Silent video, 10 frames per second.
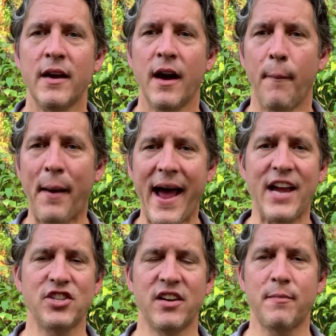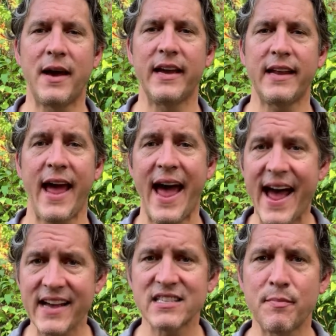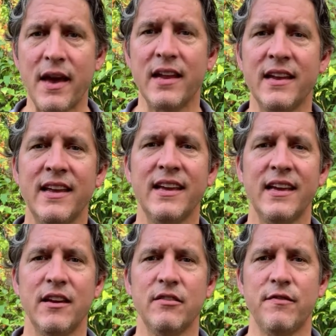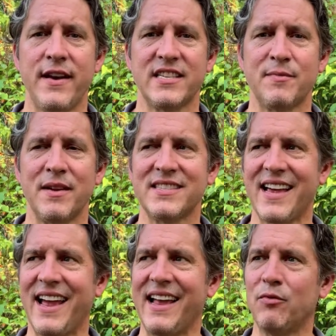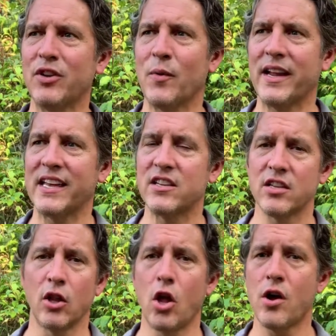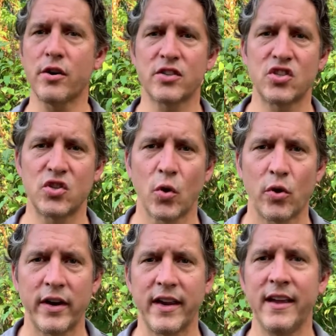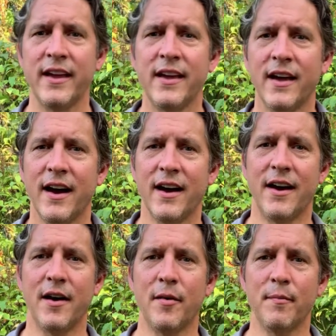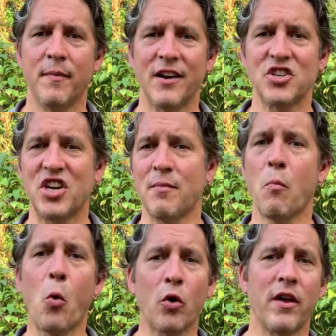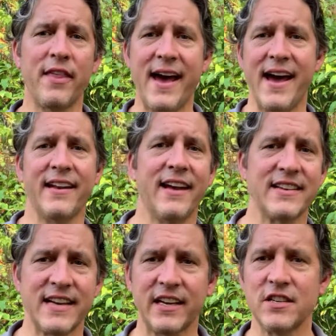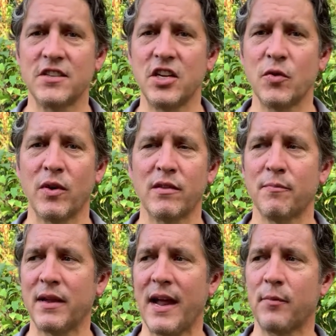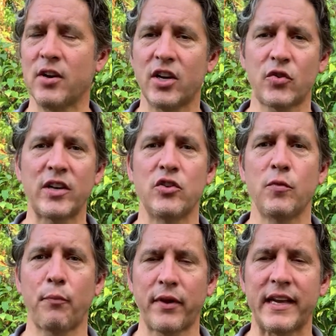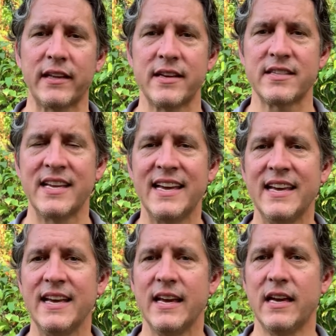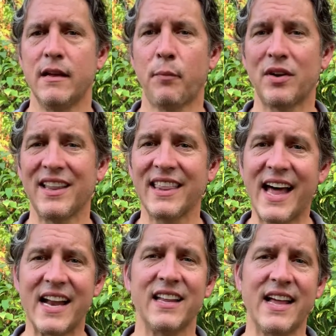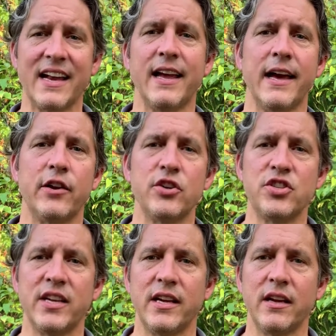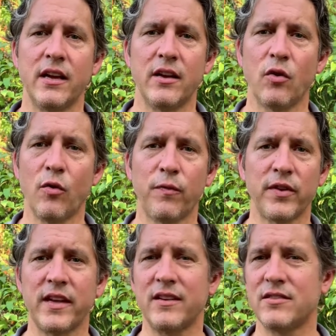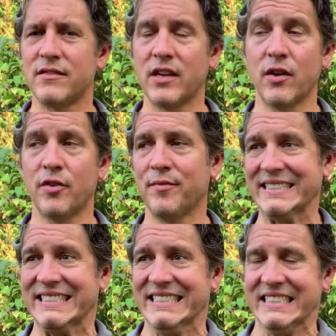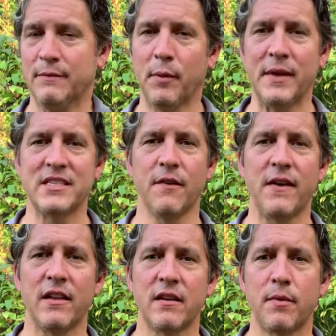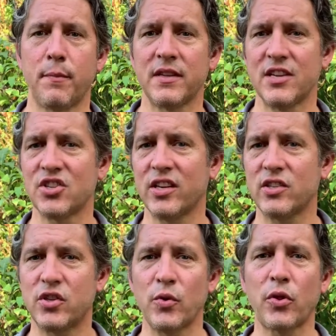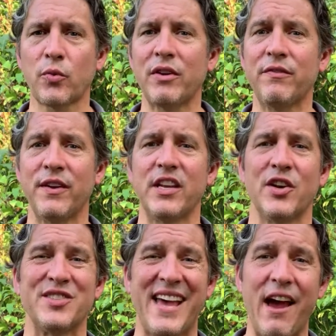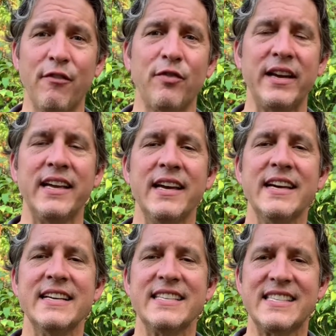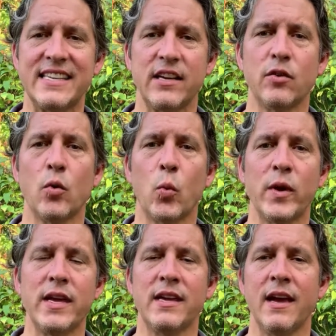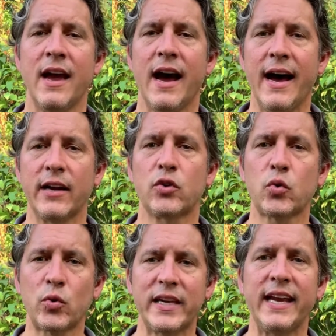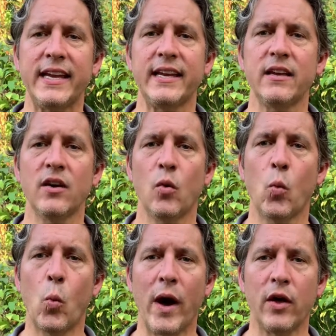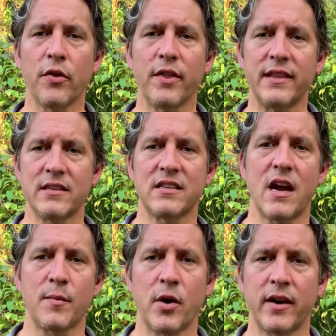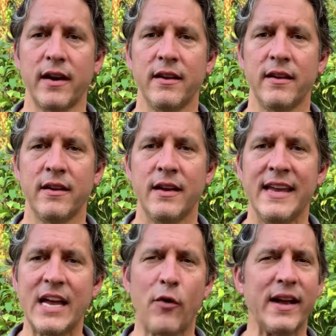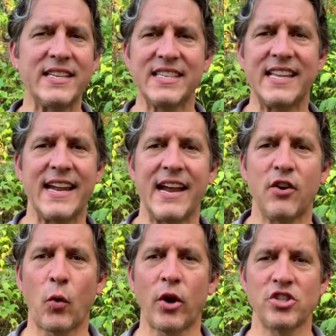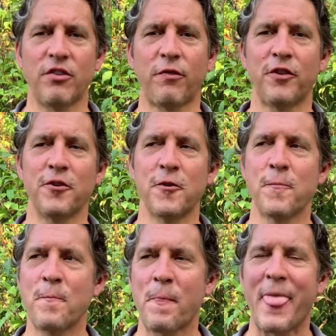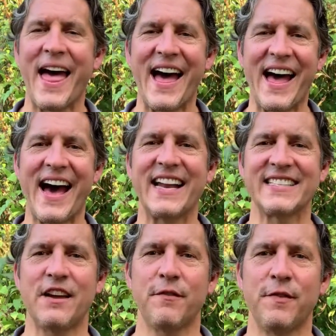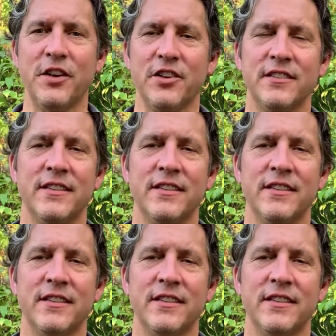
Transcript: A passion of mine has been investments. I really don't want to get into the long story. I'll share more of that as I continue with, but I'm going to create a new playlist and put a lot of energy and hopefully, put myself out there, but potentially 2-3 videos every single week on creating wealth in the stock market. Now, when I say that, I have a question for you. How does that feel?